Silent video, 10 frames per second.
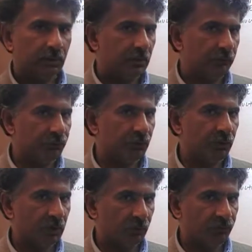If you do
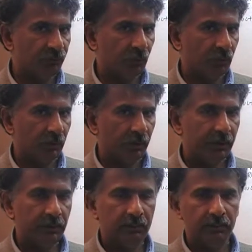not own this book already,
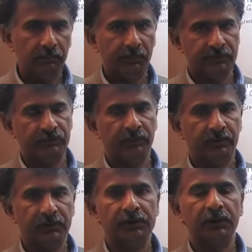purchase one
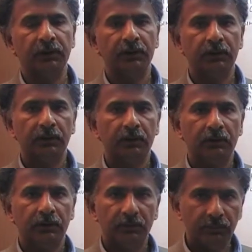immediately.
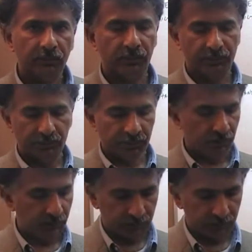You're going to need it.